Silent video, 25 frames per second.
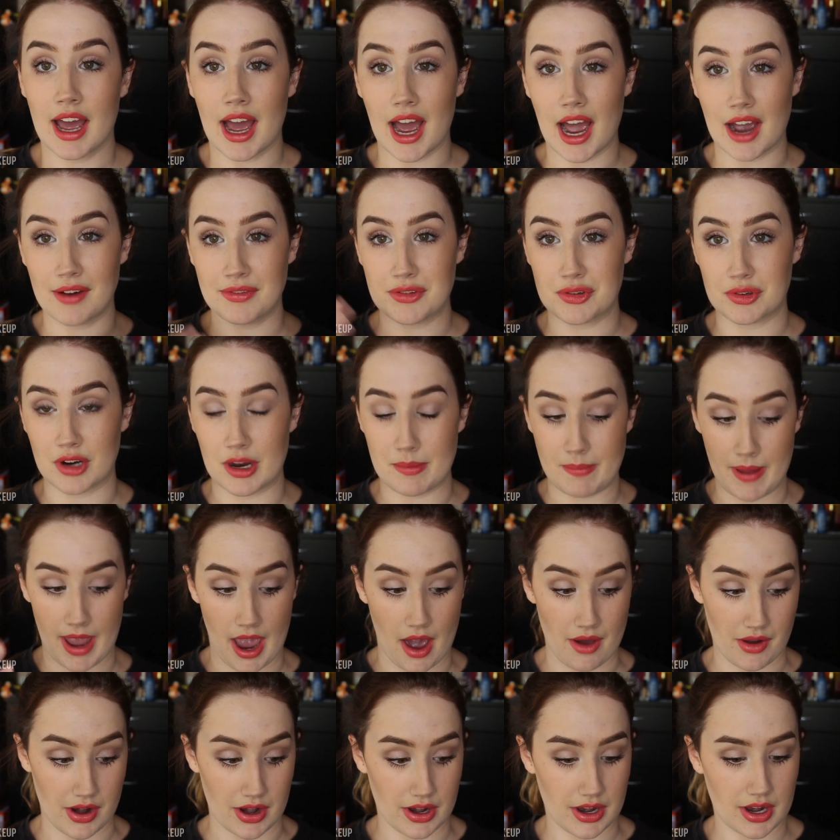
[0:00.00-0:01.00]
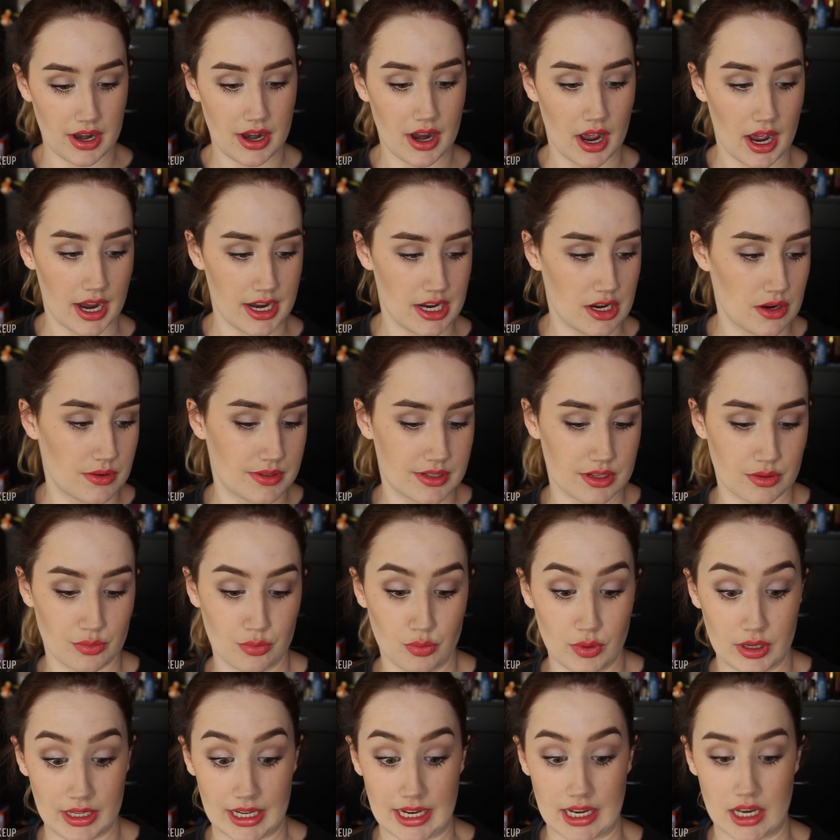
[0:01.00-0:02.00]
After I powdered it, I used a
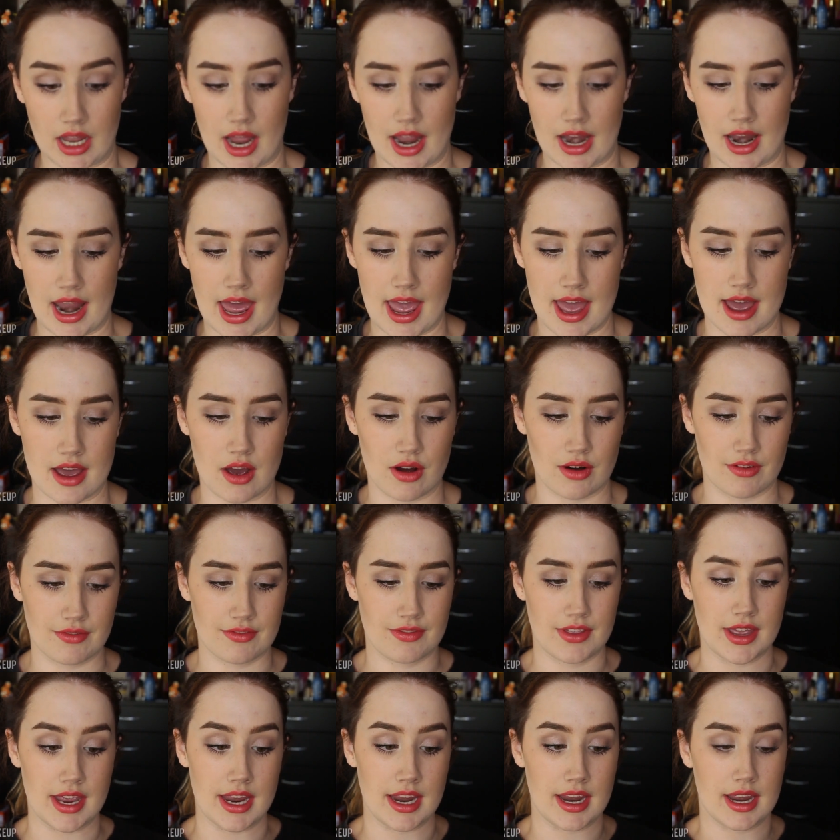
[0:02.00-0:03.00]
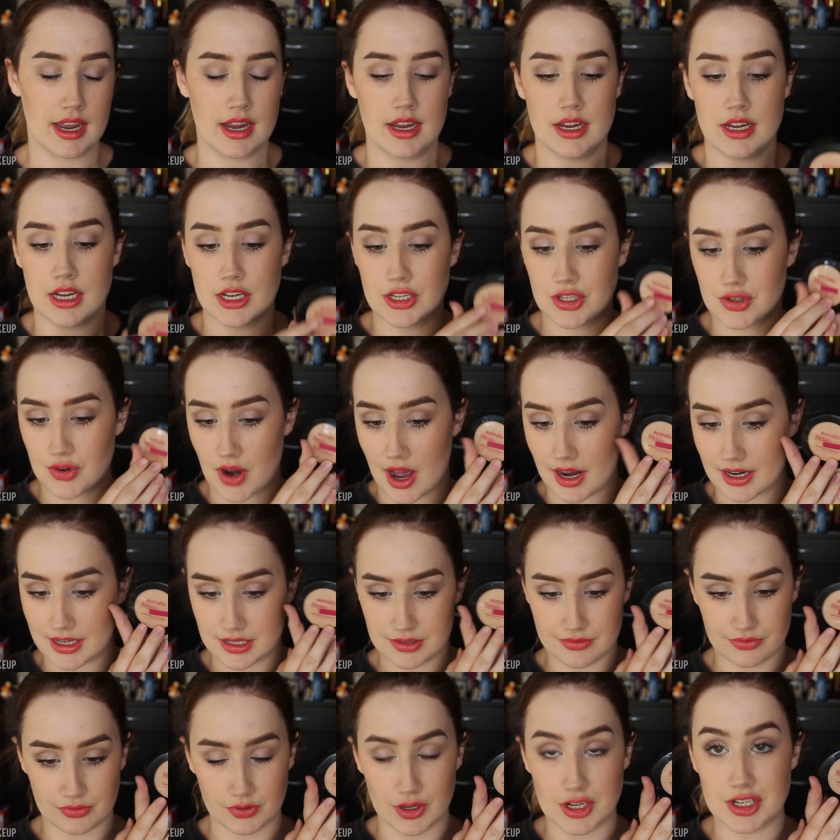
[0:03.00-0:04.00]
really light layer of the
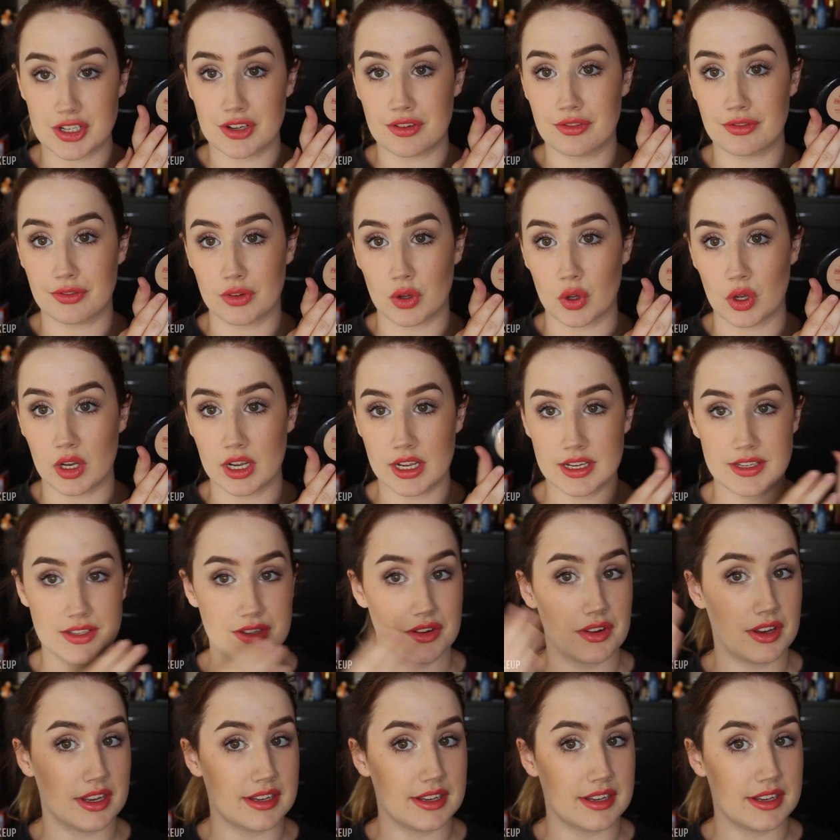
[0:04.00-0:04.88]
Australis Fresh and Flawless.